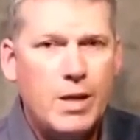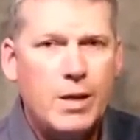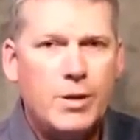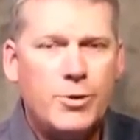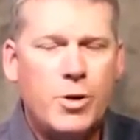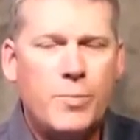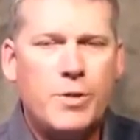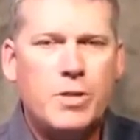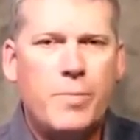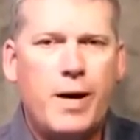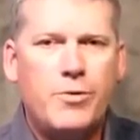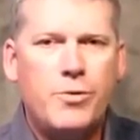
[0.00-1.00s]
And Trump is
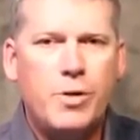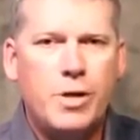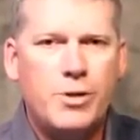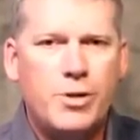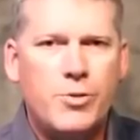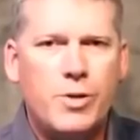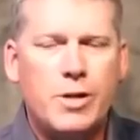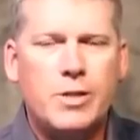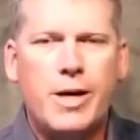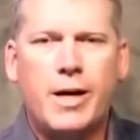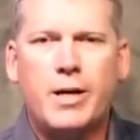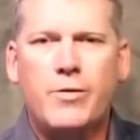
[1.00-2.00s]
about to issue
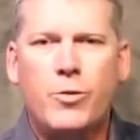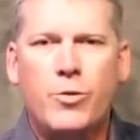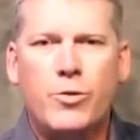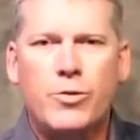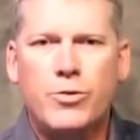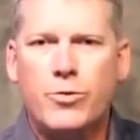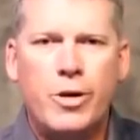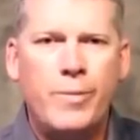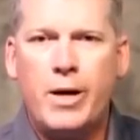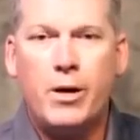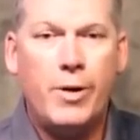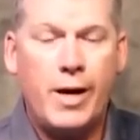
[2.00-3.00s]
executive orders, or he
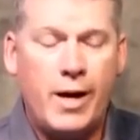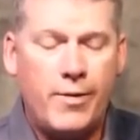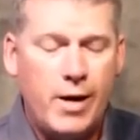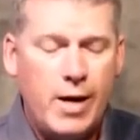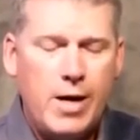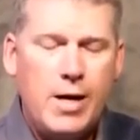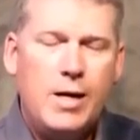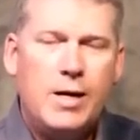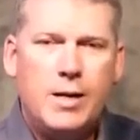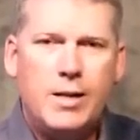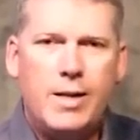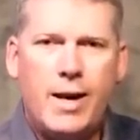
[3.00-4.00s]
may already have,
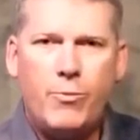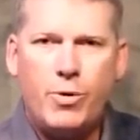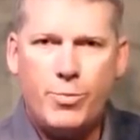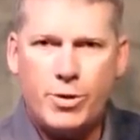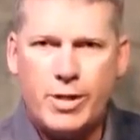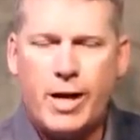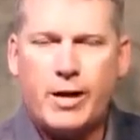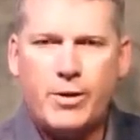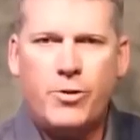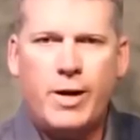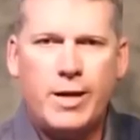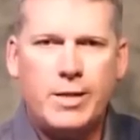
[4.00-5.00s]
that would
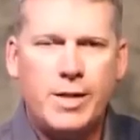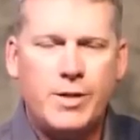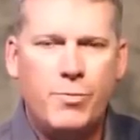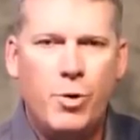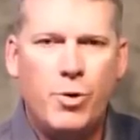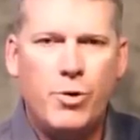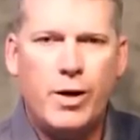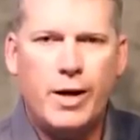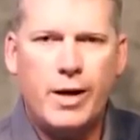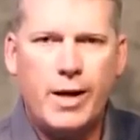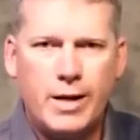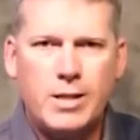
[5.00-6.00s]
protect the United States border
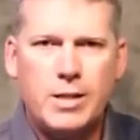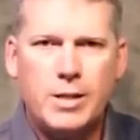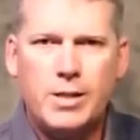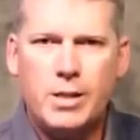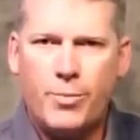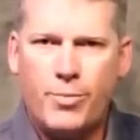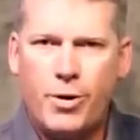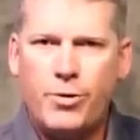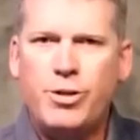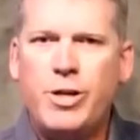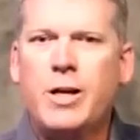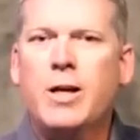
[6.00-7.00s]
against this
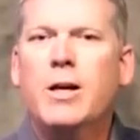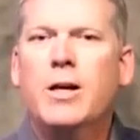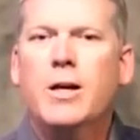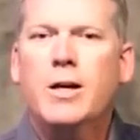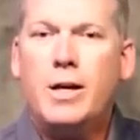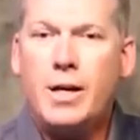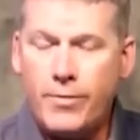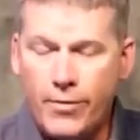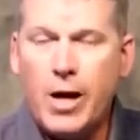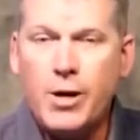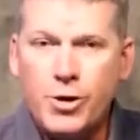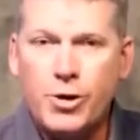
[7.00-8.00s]
approaching
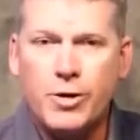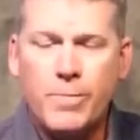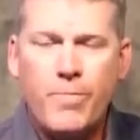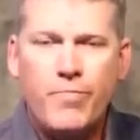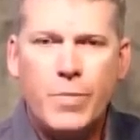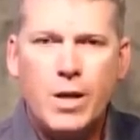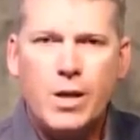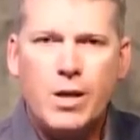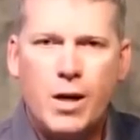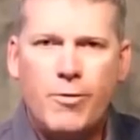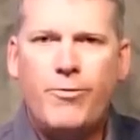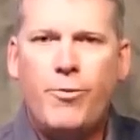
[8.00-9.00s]
invasion
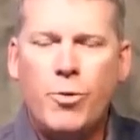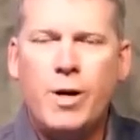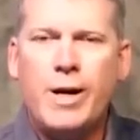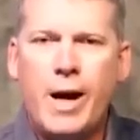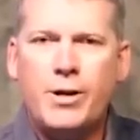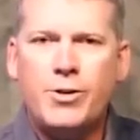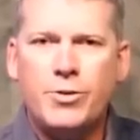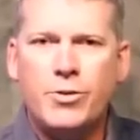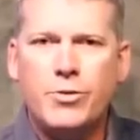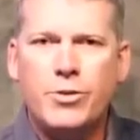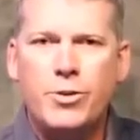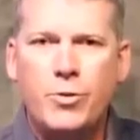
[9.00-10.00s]
of foreign
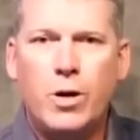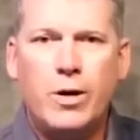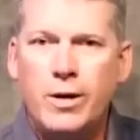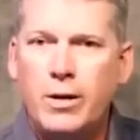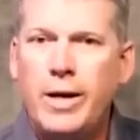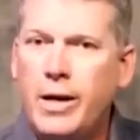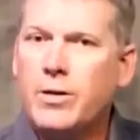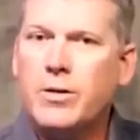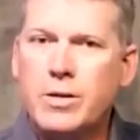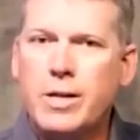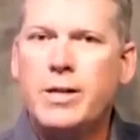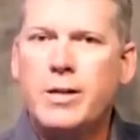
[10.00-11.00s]
nationals who are
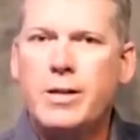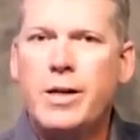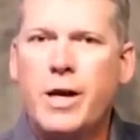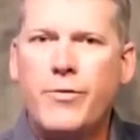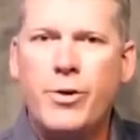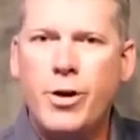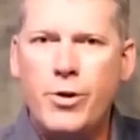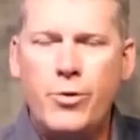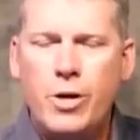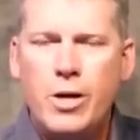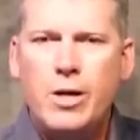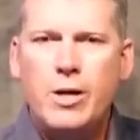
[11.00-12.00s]
illegals in that they have no